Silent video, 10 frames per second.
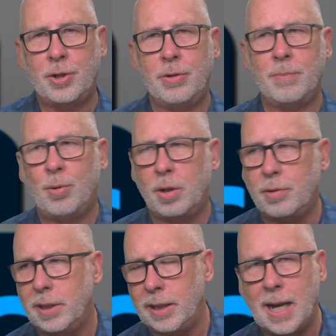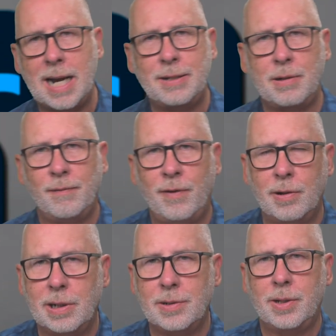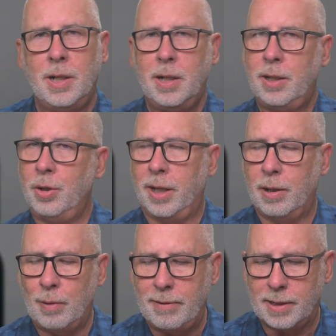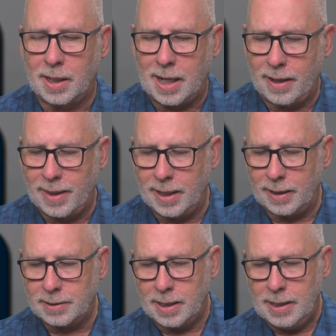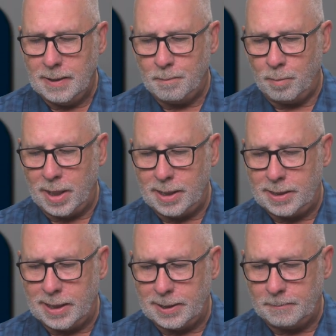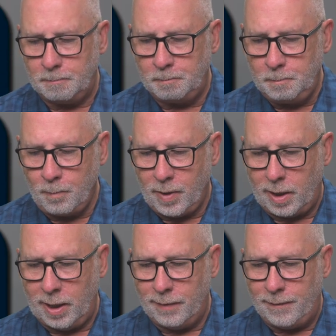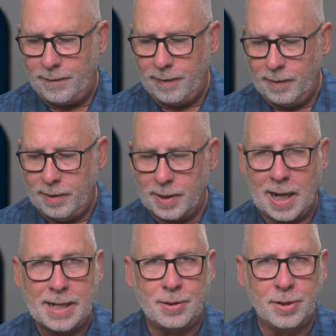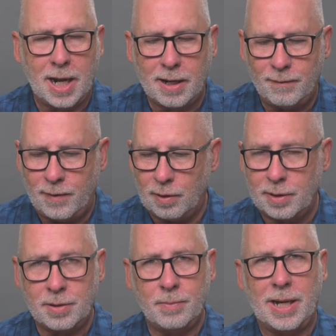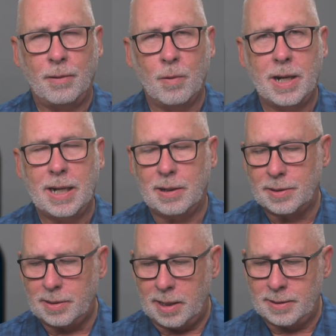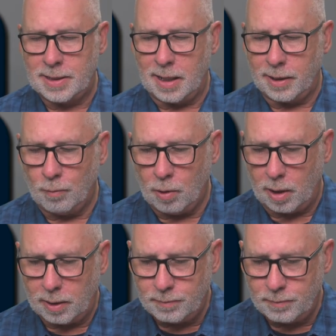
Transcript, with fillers: shooting a portrait and the eyes are in focus, you can get away with a lot of things. But um, if the eyes are not in focus, no matter what else, it's not going to work.